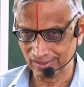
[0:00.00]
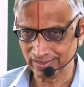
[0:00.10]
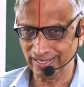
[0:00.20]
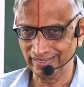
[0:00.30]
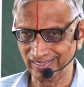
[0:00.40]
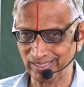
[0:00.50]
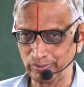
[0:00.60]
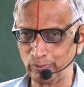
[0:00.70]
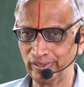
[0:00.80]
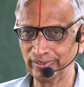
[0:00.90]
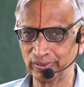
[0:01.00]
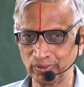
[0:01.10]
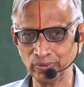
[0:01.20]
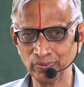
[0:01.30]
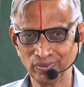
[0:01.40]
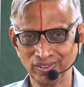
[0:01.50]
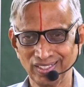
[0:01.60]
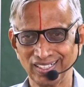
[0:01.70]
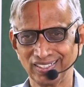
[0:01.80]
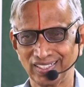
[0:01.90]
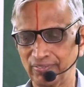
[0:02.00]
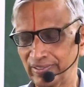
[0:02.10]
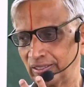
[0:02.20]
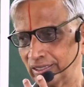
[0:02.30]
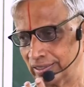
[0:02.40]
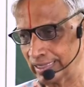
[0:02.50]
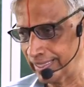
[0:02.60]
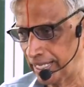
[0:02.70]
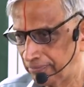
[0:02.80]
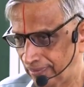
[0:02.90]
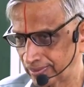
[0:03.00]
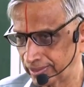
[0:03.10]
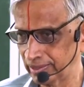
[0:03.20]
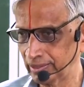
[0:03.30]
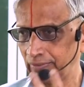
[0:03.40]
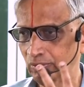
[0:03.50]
stated a moment ago, and if an entire function